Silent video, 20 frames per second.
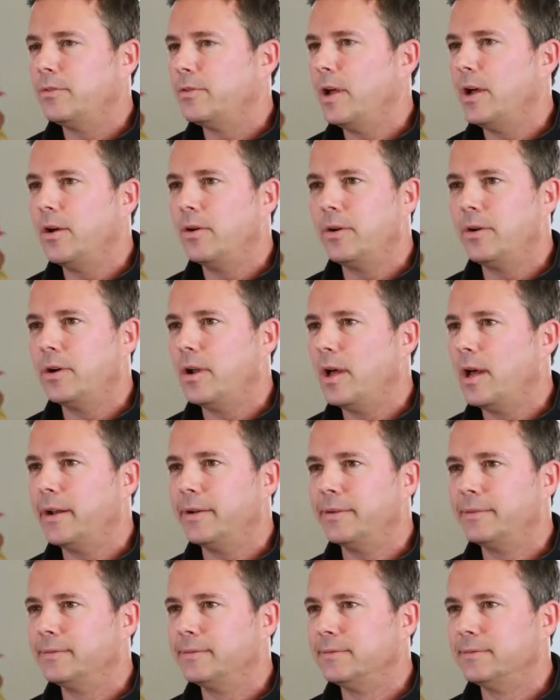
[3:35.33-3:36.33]
no, you're not.
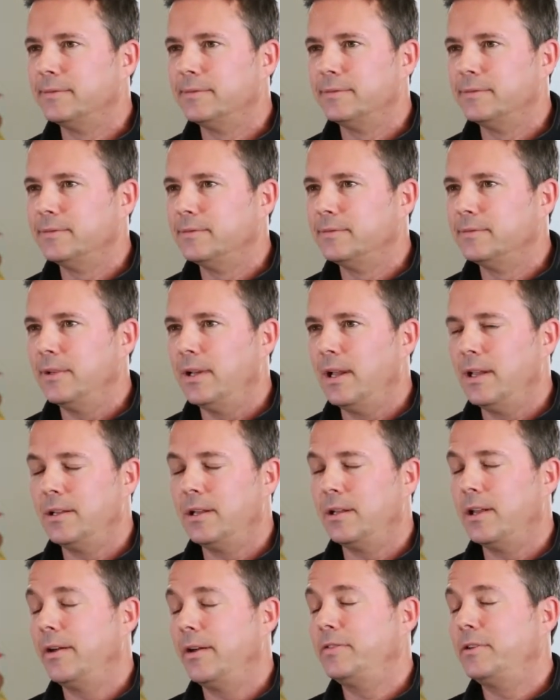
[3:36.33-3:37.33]
And
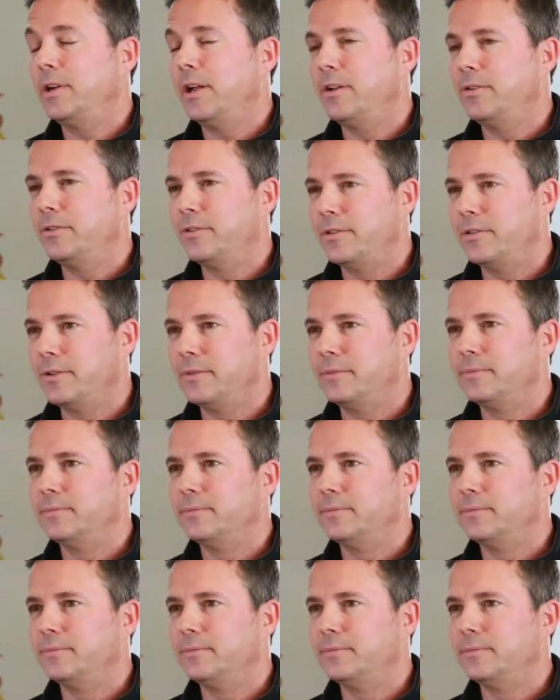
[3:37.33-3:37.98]
then life changed.